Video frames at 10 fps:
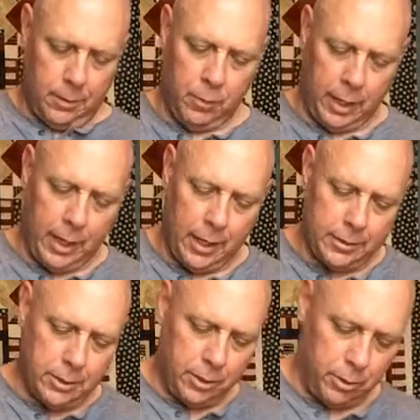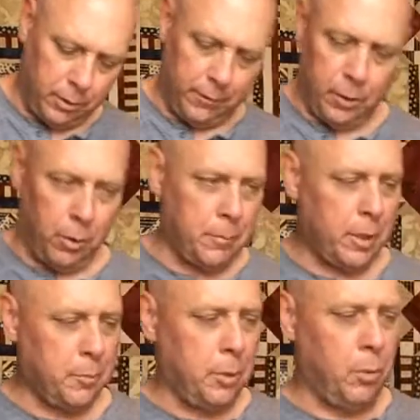And what I like to do, even though I'm
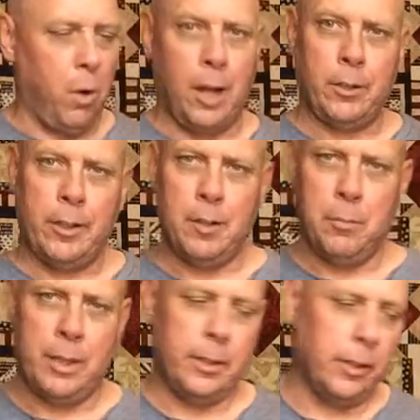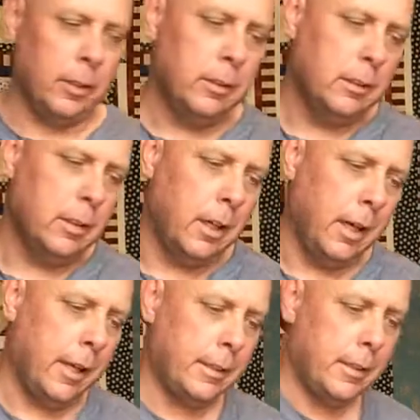going to put water in the blender,
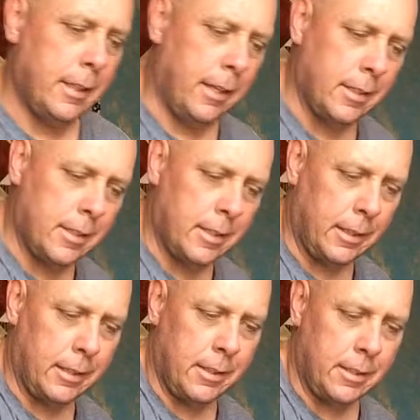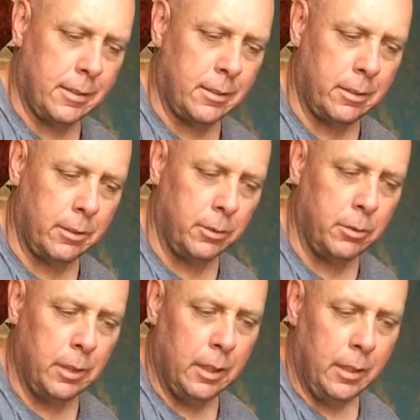I like to take and stick these
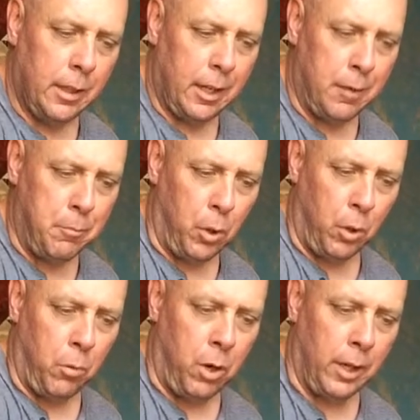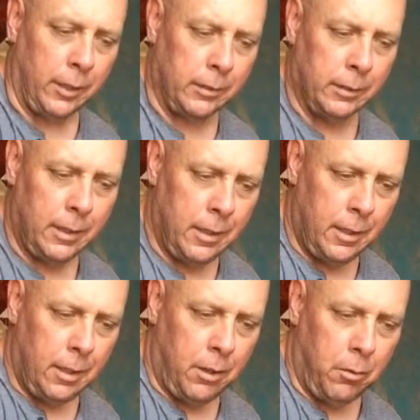into a bowl of water.
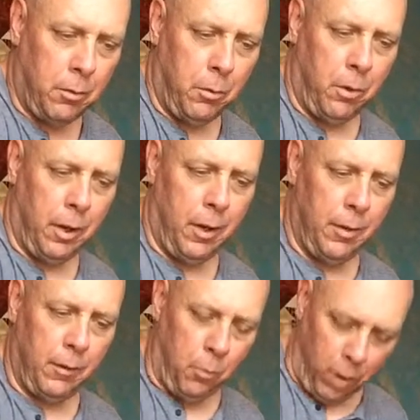The